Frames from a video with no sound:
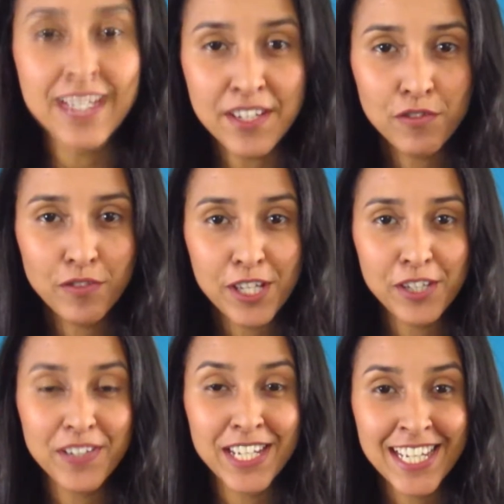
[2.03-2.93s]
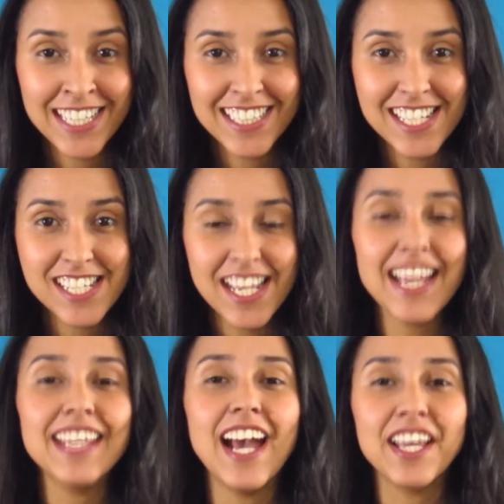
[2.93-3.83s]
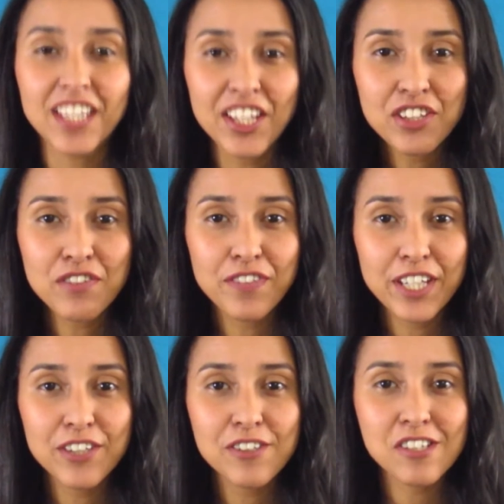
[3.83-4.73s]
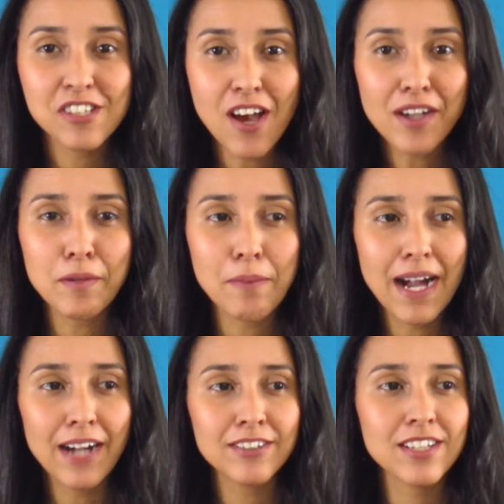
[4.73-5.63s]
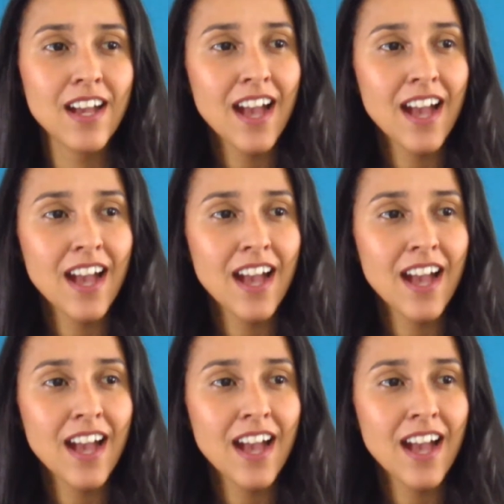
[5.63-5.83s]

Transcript: New video in English and another video to talk about